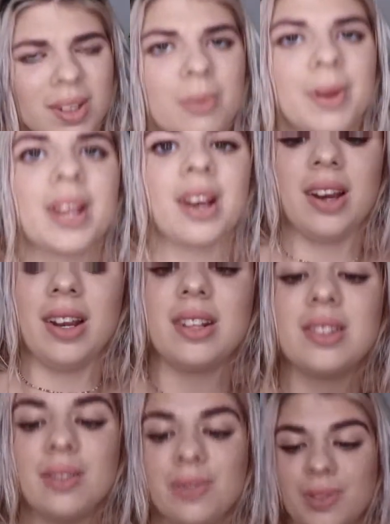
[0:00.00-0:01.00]
Oh my god,
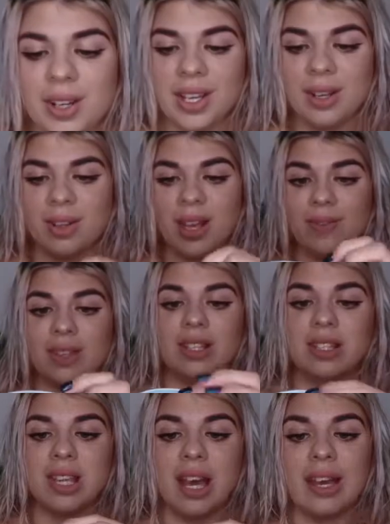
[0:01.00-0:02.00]
it's a freaking. They have
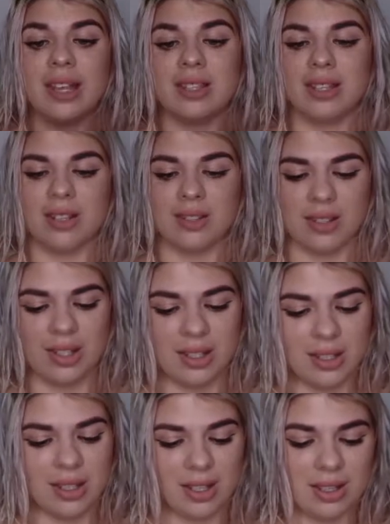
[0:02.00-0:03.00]
these tight seals on
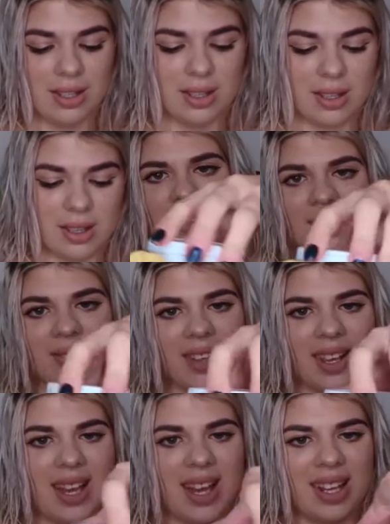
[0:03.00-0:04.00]
these things. I
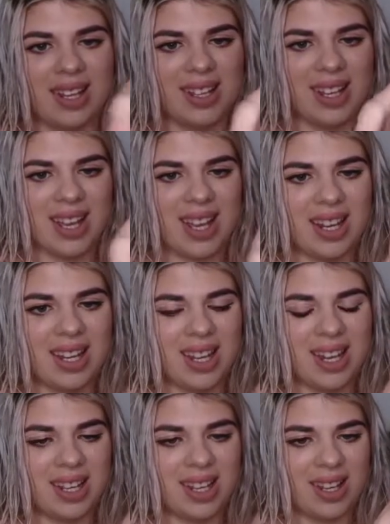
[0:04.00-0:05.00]
got it. I got it.
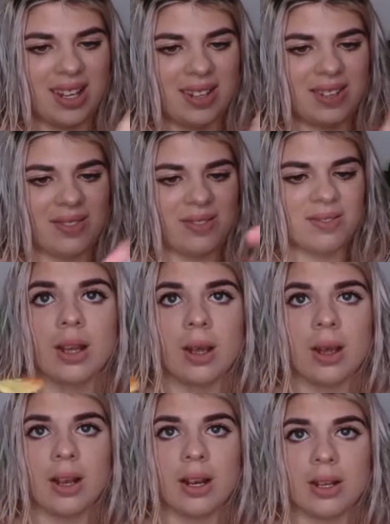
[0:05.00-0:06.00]
Got it. Got it.
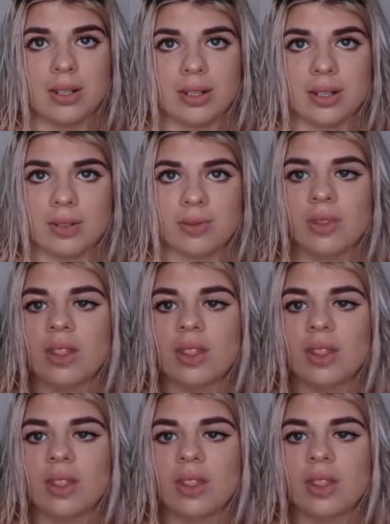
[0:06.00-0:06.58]
Here's.